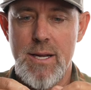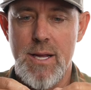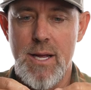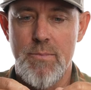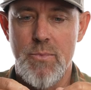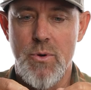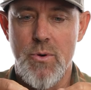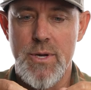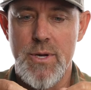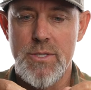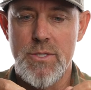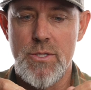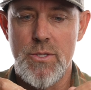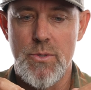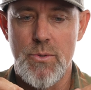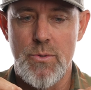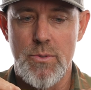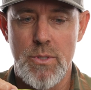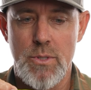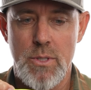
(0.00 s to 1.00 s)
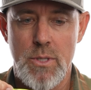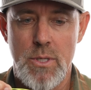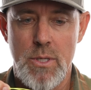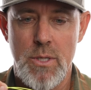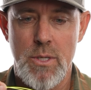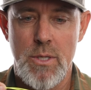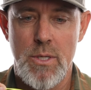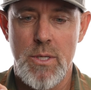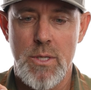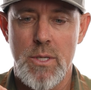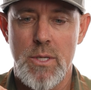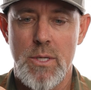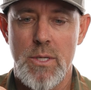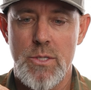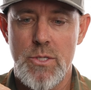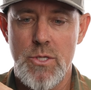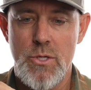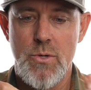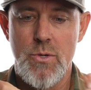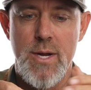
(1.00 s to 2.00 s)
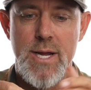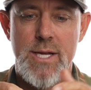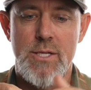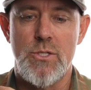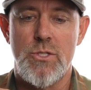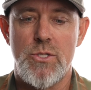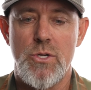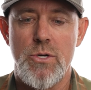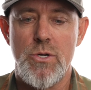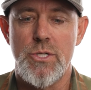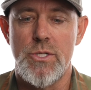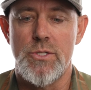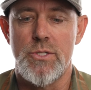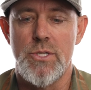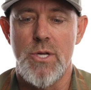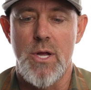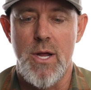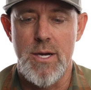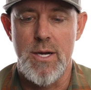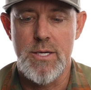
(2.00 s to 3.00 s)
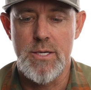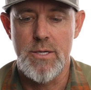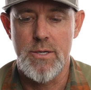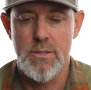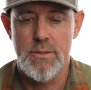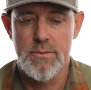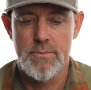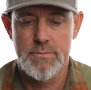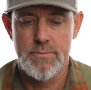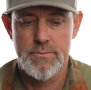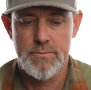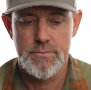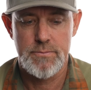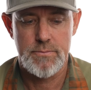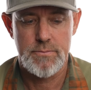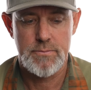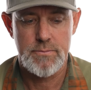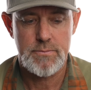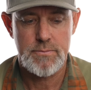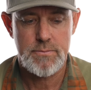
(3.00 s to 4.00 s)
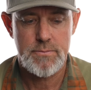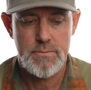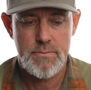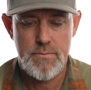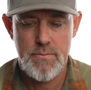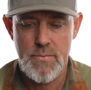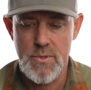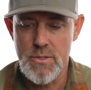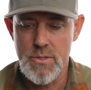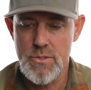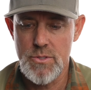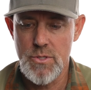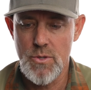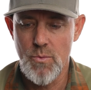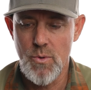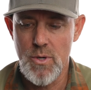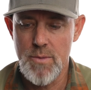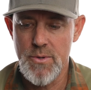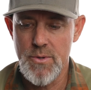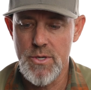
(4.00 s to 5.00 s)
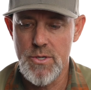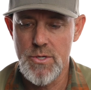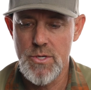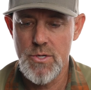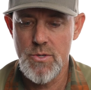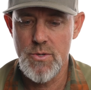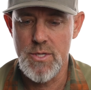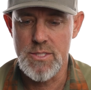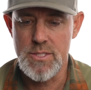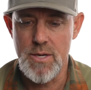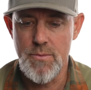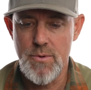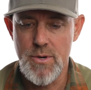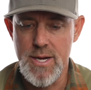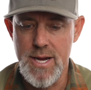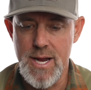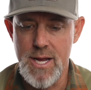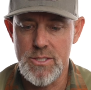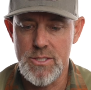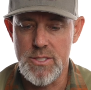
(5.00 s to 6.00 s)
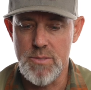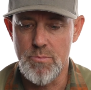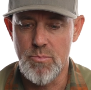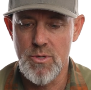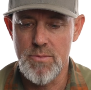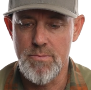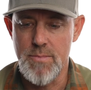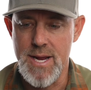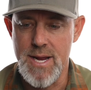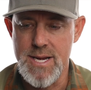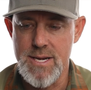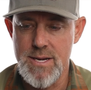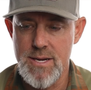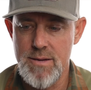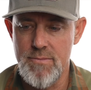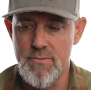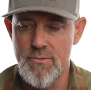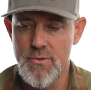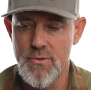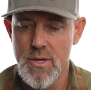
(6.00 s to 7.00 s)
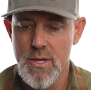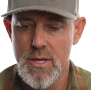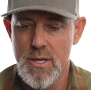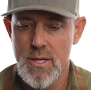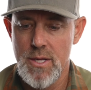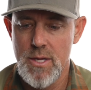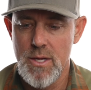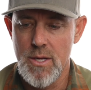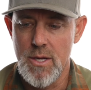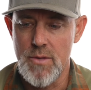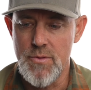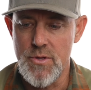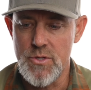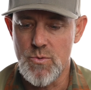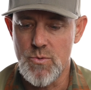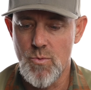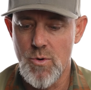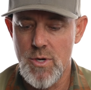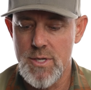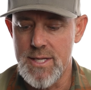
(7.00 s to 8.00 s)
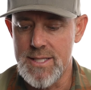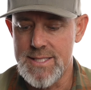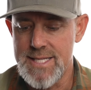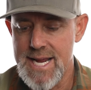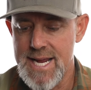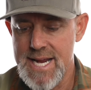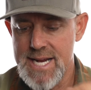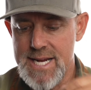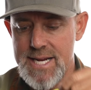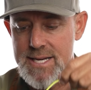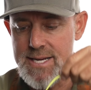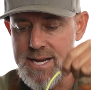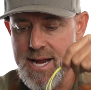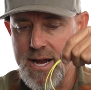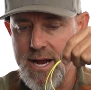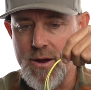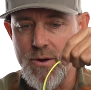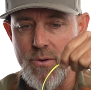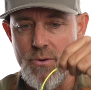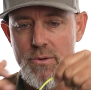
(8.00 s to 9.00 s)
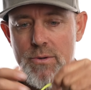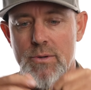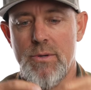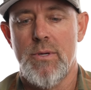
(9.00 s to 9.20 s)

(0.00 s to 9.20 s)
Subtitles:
I'm going to do a surgeon's knot here. So what I'm going to do is I want to actually put my nymph on this one that's hanging down.